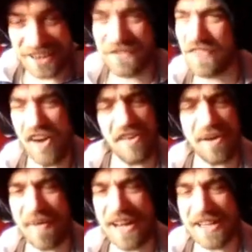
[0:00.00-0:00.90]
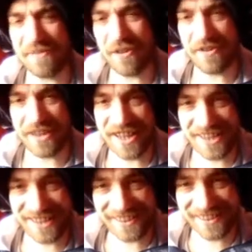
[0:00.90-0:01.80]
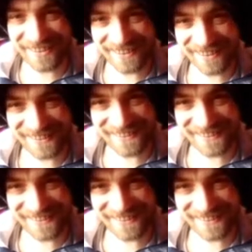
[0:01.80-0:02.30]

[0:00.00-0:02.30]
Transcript: it's very messy process mm-hmm.